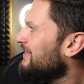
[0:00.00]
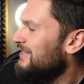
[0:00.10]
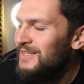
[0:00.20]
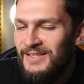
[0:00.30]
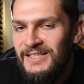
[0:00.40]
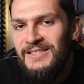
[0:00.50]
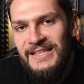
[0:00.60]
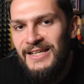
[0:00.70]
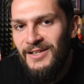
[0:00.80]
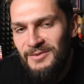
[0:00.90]
the, this
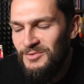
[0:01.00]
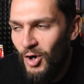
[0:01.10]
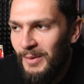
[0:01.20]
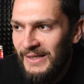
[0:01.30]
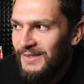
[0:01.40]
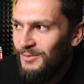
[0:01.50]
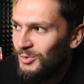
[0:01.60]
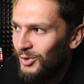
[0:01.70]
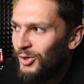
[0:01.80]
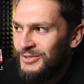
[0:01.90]
thing normally
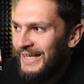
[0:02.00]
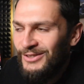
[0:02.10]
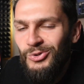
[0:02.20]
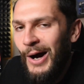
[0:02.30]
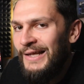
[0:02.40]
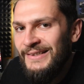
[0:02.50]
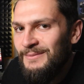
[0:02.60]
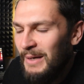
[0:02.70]
will cost like 200,